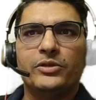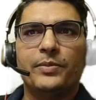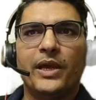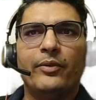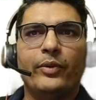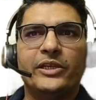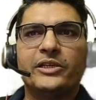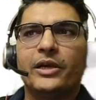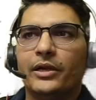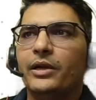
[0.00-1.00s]
by
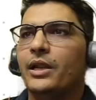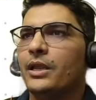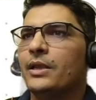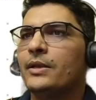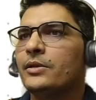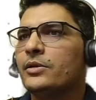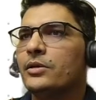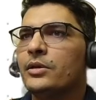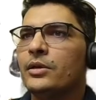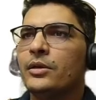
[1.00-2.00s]
which country?
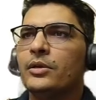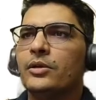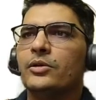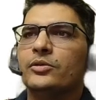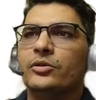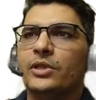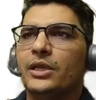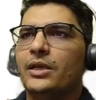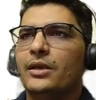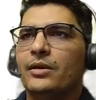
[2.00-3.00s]
So
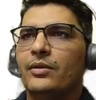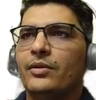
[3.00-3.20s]
they,